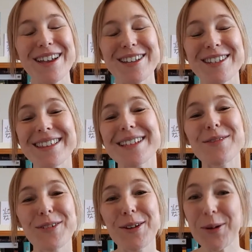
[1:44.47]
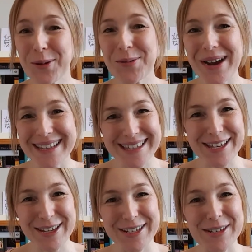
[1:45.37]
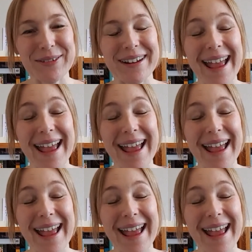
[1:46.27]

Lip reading: So there's a few cool ways that you can do it.